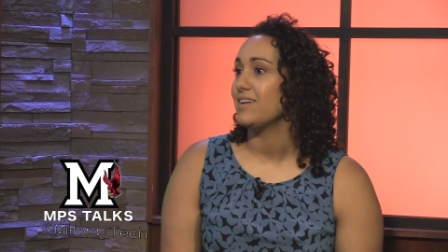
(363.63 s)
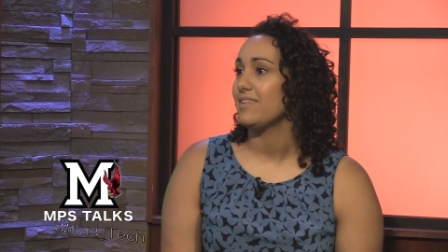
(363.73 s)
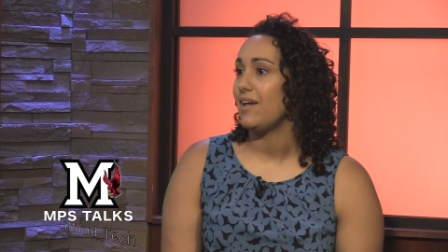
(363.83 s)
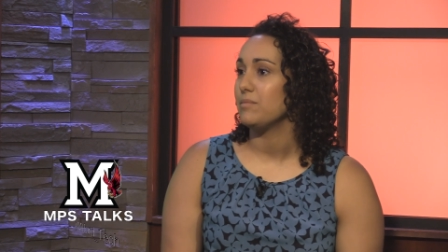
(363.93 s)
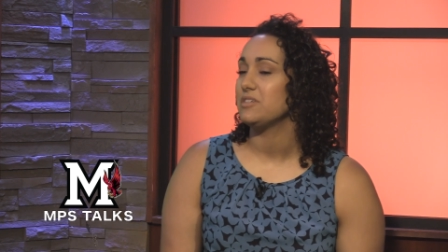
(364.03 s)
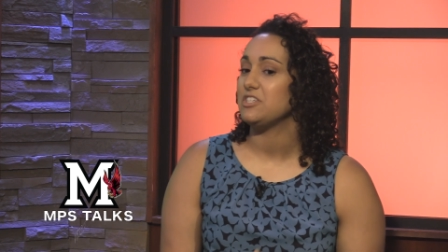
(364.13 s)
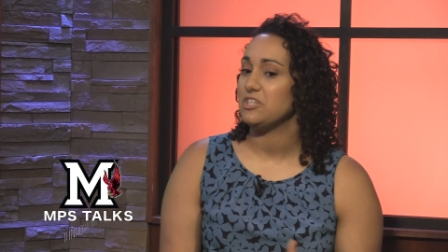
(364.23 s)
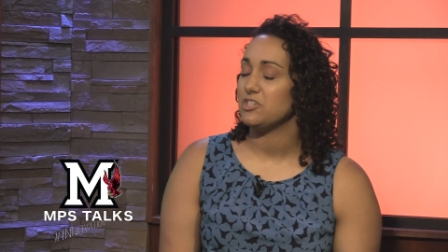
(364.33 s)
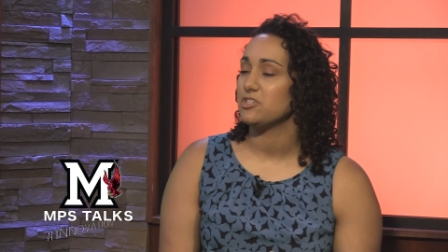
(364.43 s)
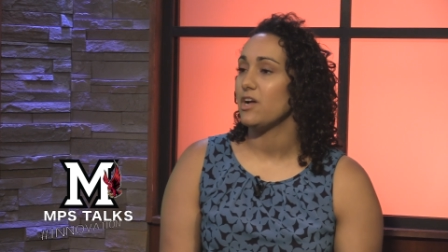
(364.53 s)
and allow them to
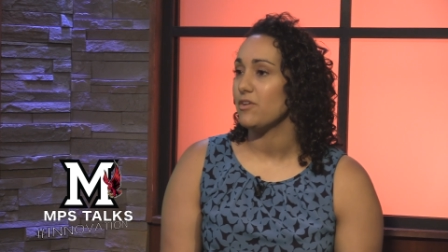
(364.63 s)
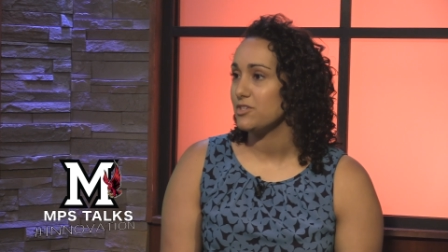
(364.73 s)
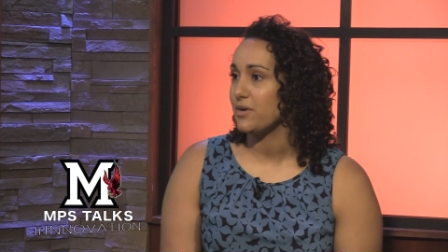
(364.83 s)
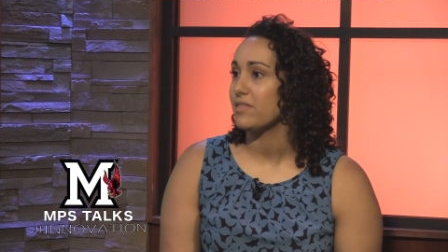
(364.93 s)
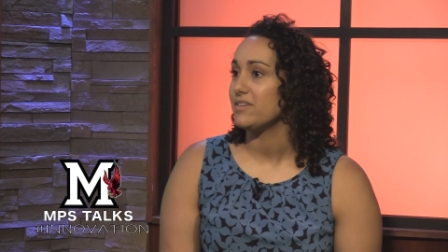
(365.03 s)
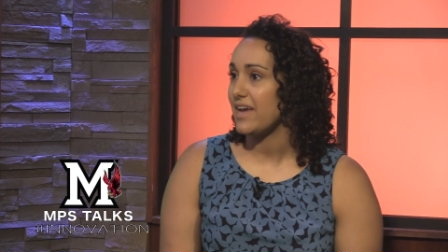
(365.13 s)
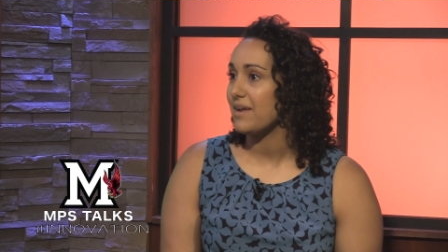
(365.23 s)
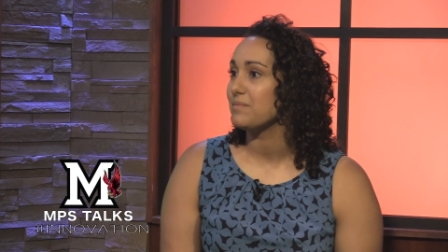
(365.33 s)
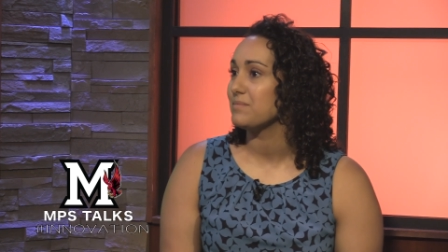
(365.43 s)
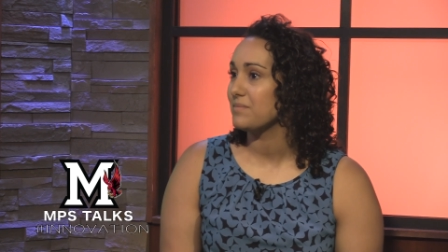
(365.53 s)
teach each other during the day.